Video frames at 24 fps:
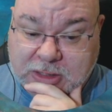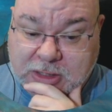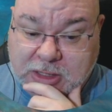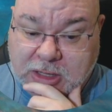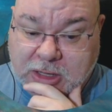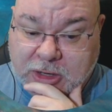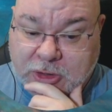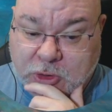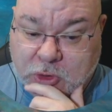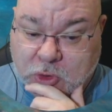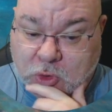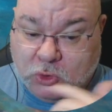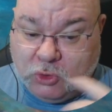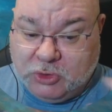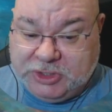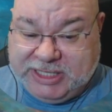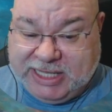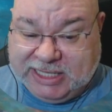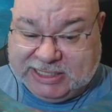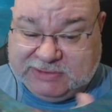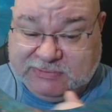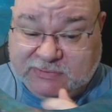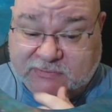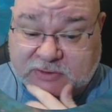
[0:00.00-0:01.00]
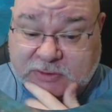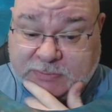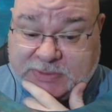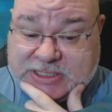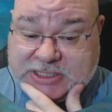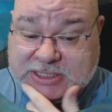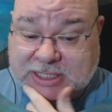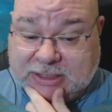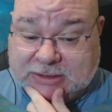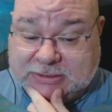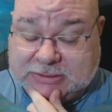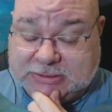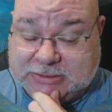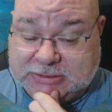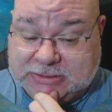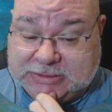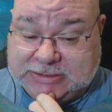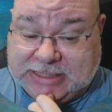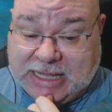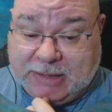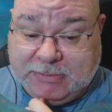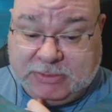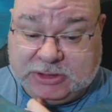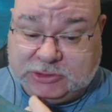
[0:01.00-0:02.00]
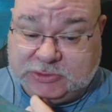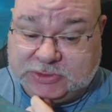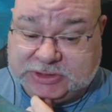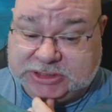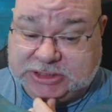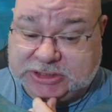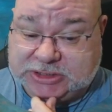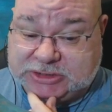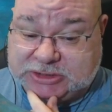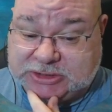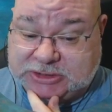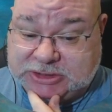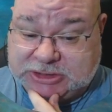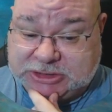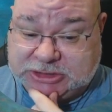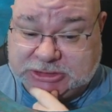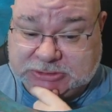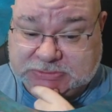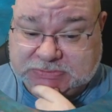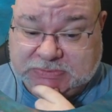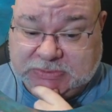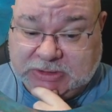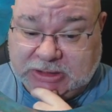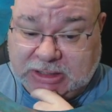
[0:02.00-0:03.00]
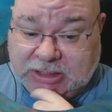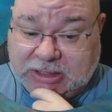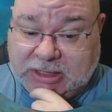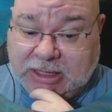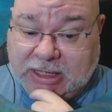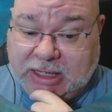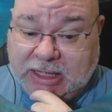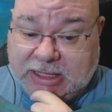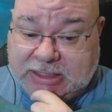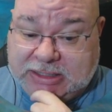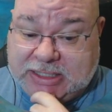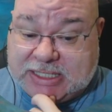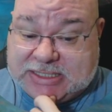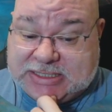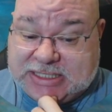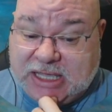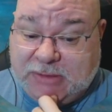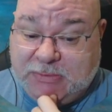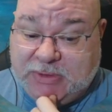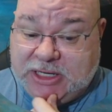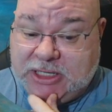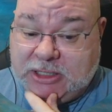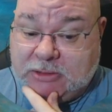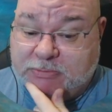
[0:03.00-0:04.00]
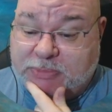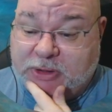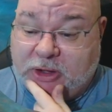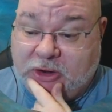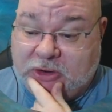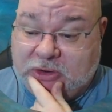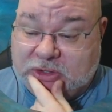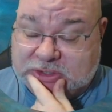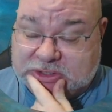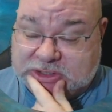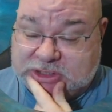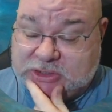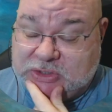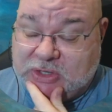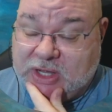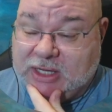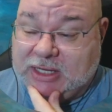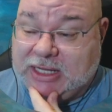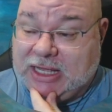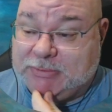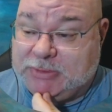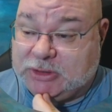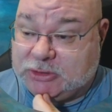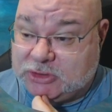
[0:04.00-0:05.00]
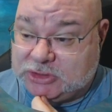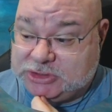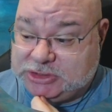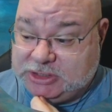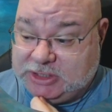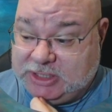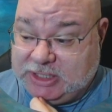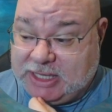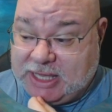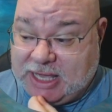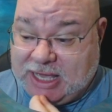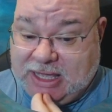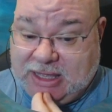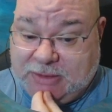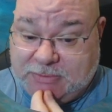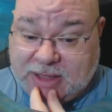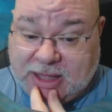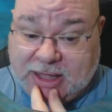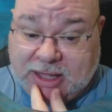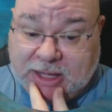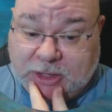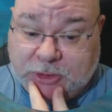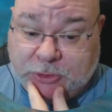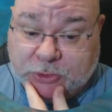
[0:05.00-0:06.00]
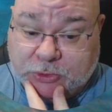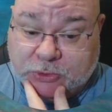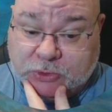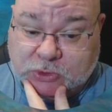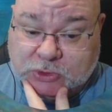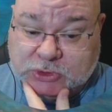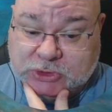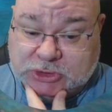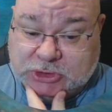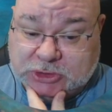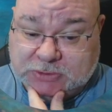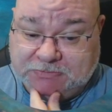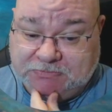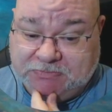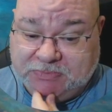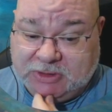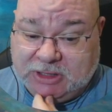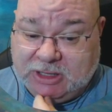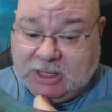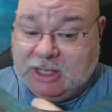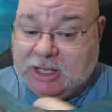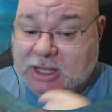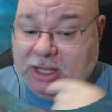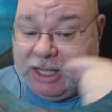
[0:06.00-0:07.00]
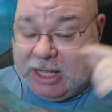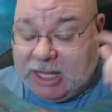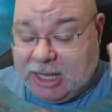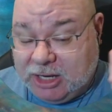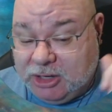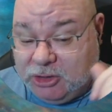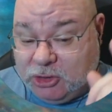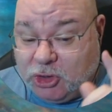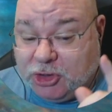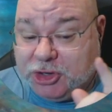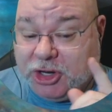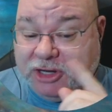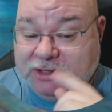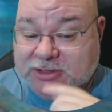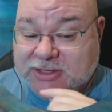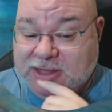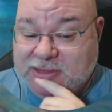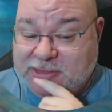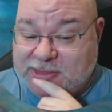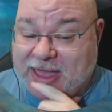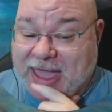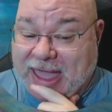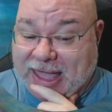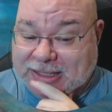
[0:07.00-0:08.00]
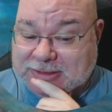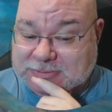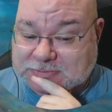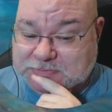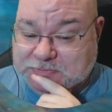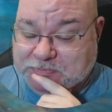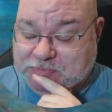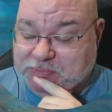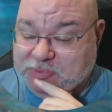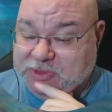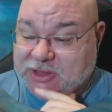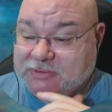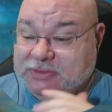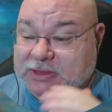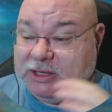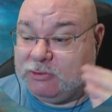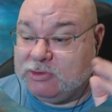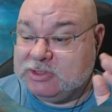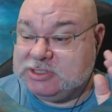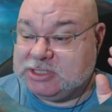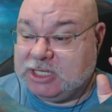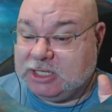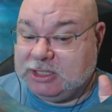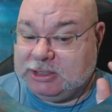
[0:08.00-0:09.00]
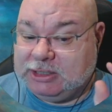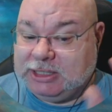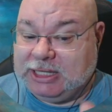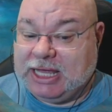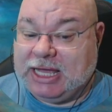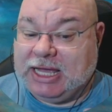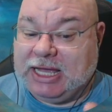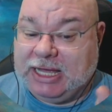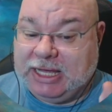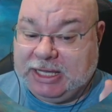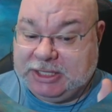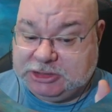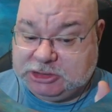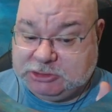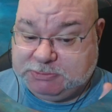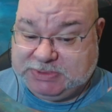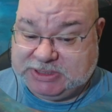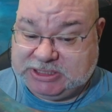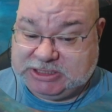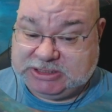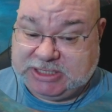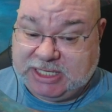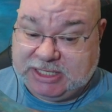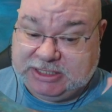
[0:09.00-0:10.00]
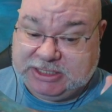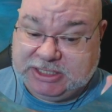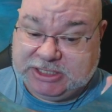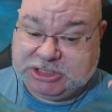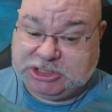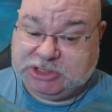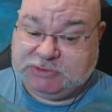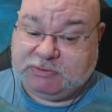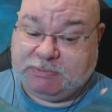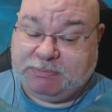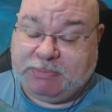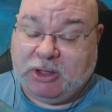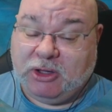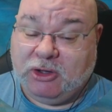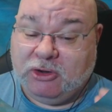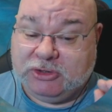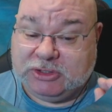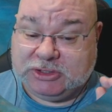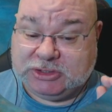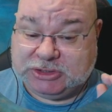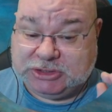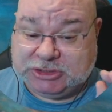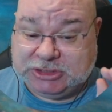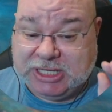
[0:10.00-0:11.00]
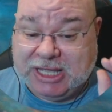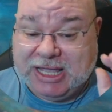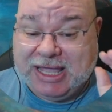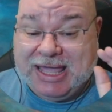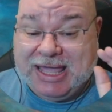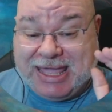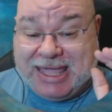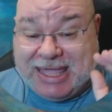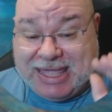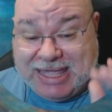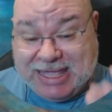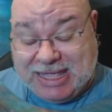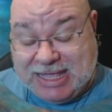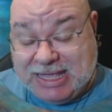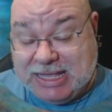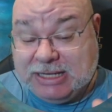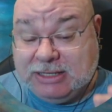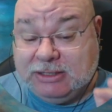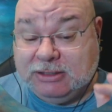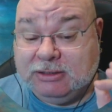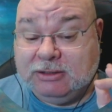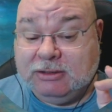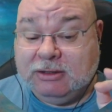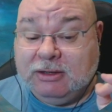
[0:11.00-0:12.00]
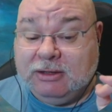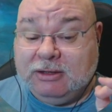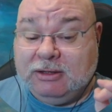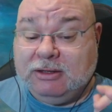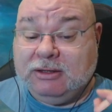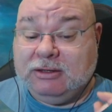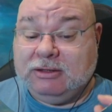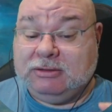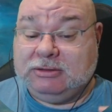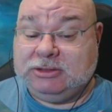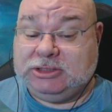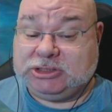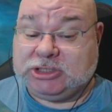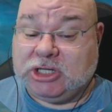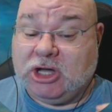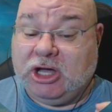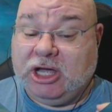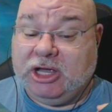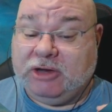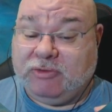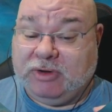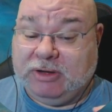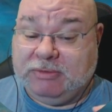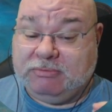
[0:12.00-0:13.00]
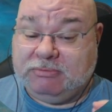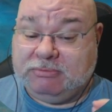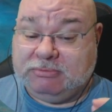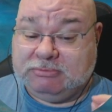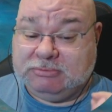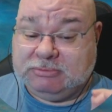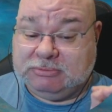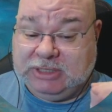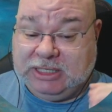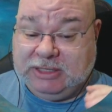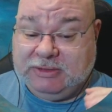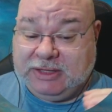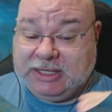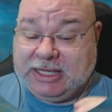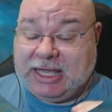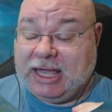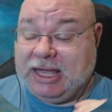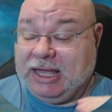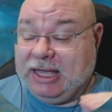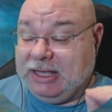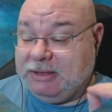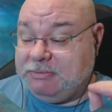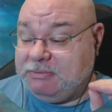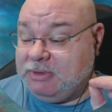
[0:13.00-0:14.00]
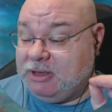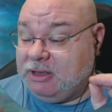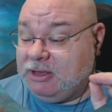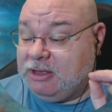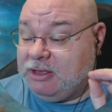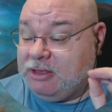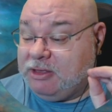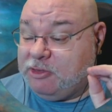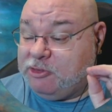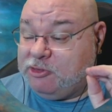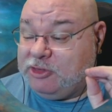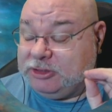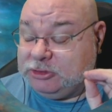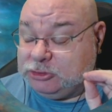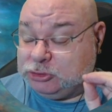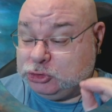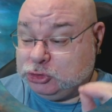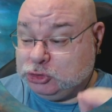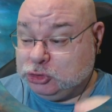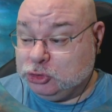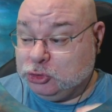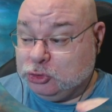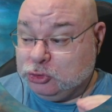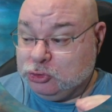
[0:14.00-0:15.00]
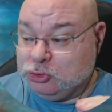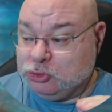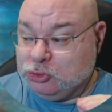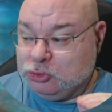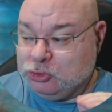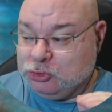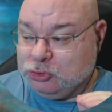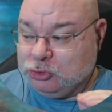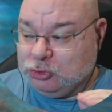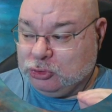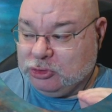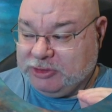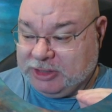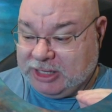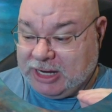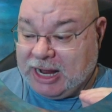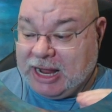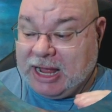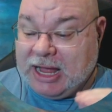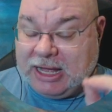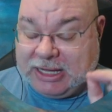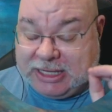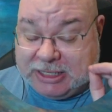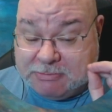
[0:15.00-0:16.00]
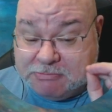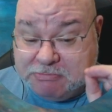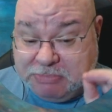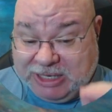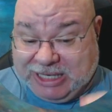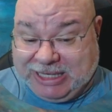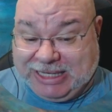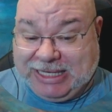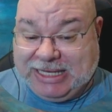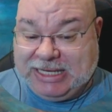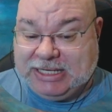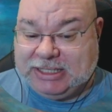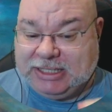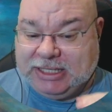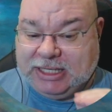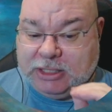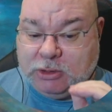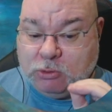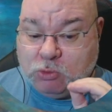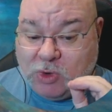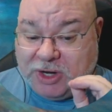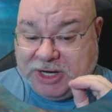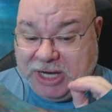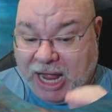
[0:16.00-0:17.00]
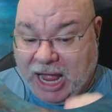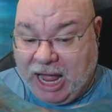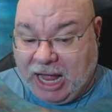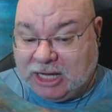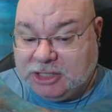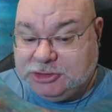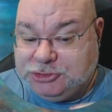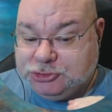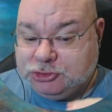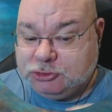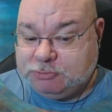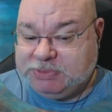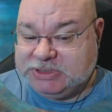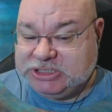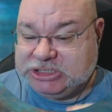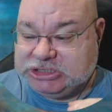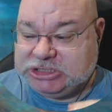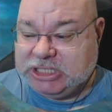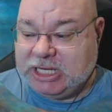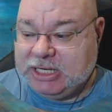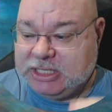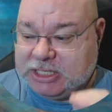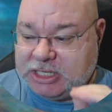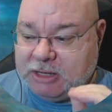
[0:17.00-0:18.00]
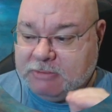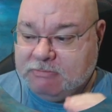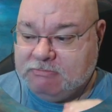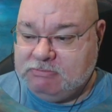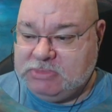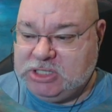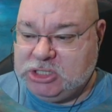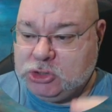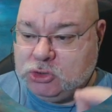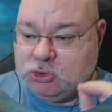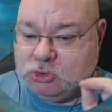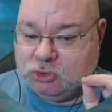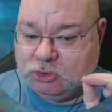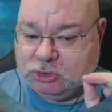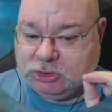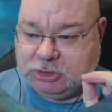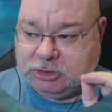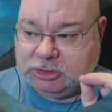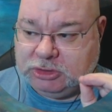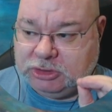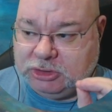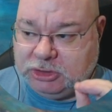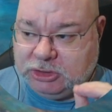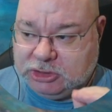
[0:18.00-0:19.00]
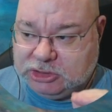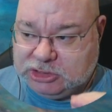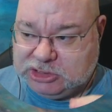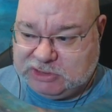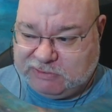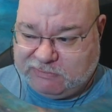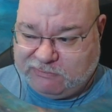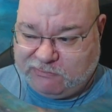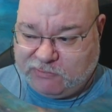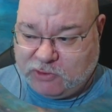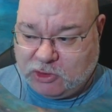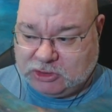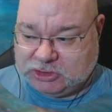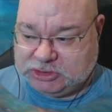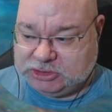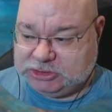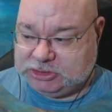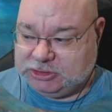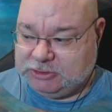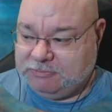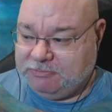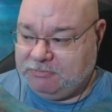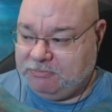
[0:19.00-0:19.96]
a Nord gets 50% damage resistance, guess how many opponents you come across in the game are Nords? And not only that, there is a large percentage of opponents in Skyrim, in the game, that are completely 100% immune to frost.